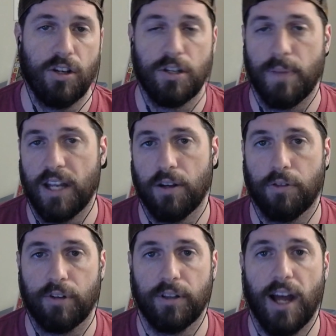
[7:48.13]
You pay your
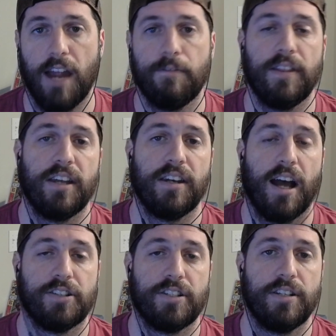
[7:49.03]
3 life, and then
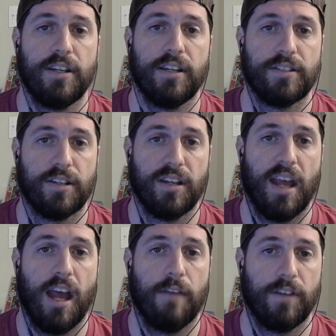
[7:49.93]
Nashi is going to
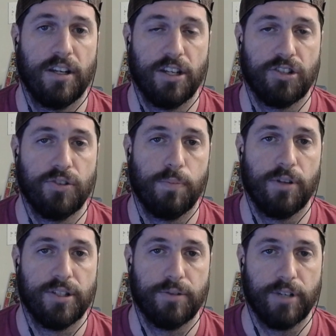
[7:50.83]
have an additional
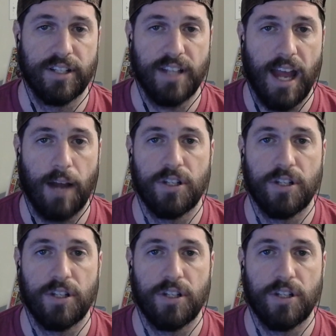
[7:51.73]
+3 attack,